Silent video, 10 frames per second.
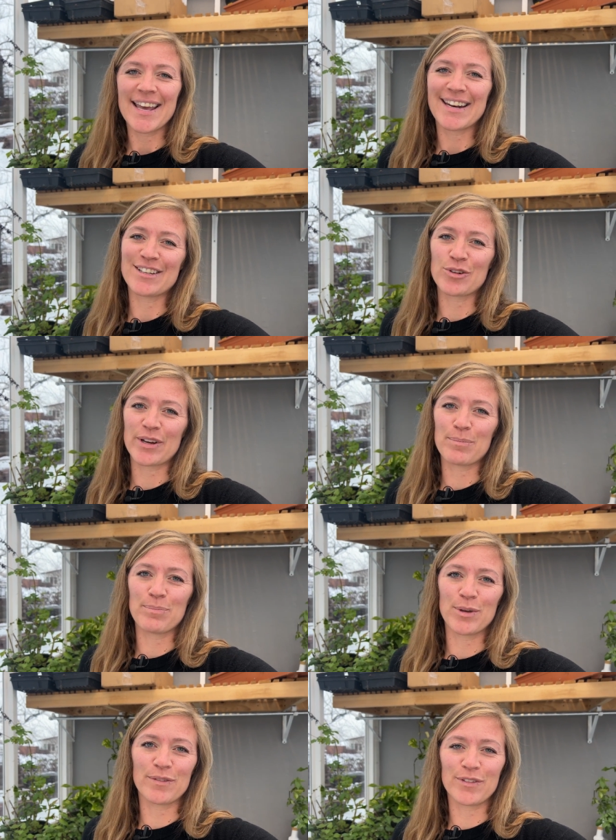Enjoy
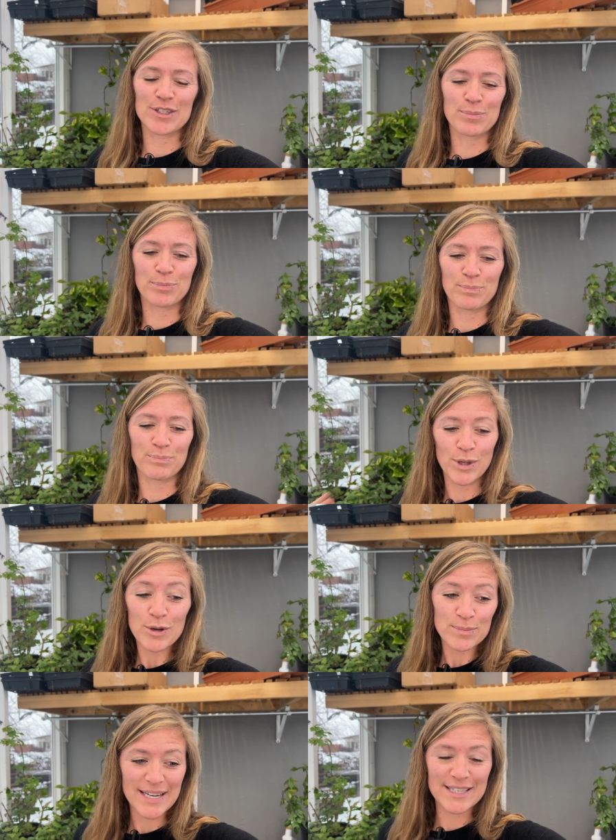beautiful
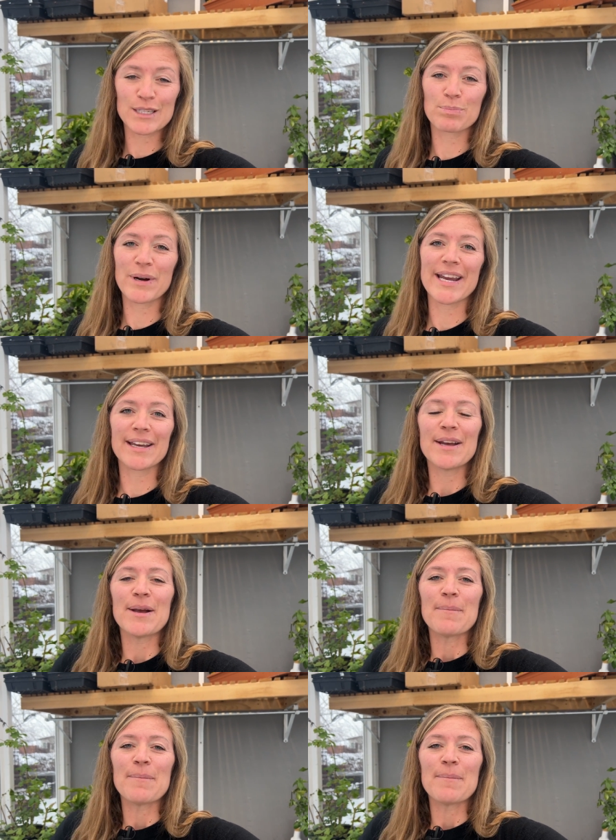blooms in spring.